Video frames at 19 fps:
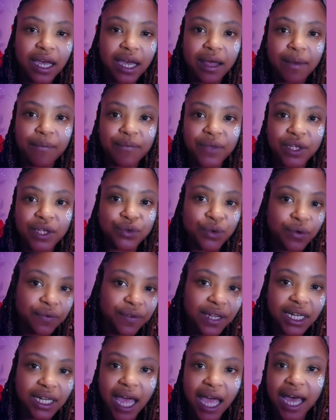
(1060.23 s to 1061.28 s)

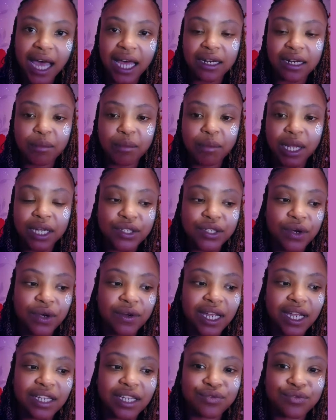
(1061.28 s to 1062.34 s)
endorphin and
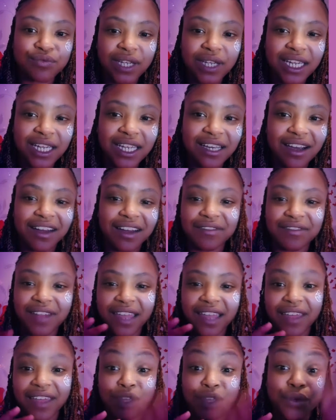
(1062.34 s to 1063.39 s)
melatonin is really kind of
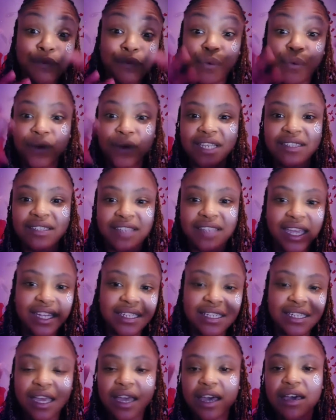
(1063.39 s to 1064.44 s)
like that euphoric
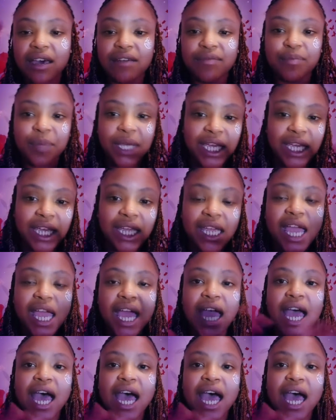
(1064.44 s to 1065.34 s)
state of being.